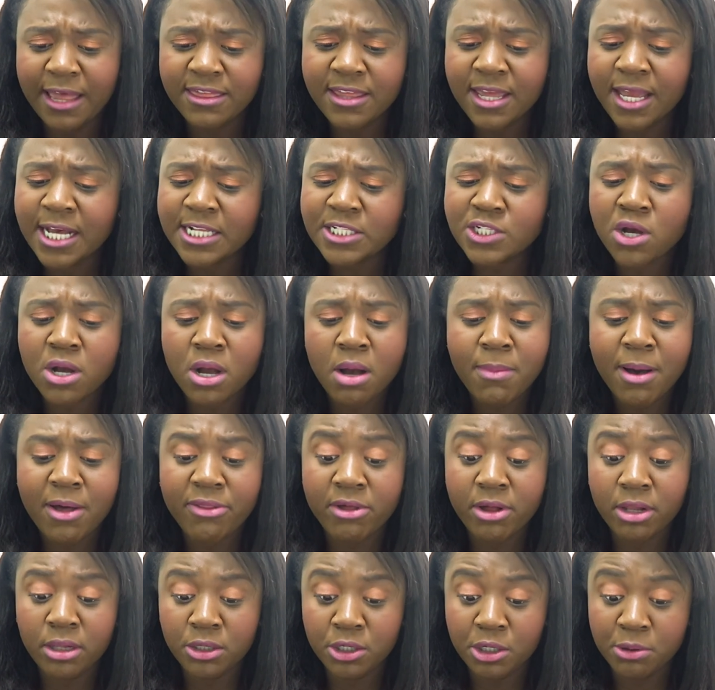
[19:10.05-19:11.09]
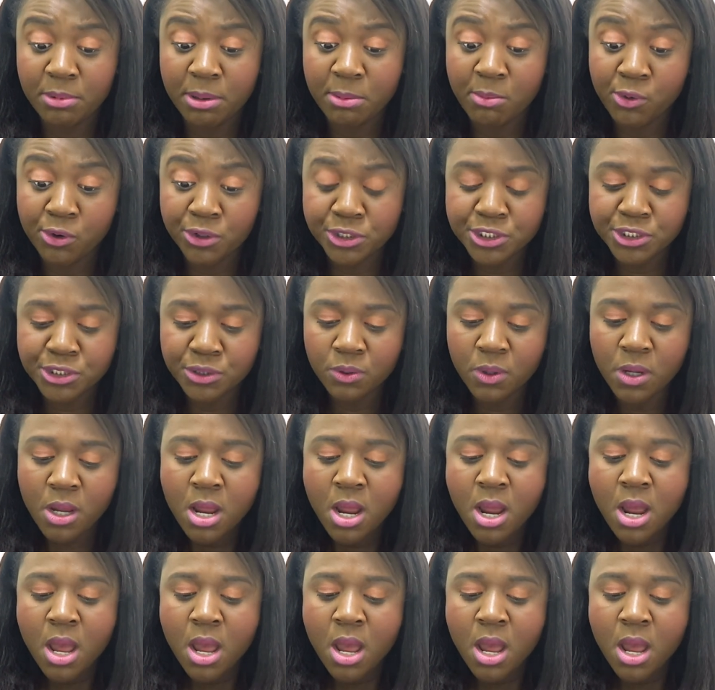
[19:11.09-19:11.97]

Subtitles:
I think I talk about that a little bit more too.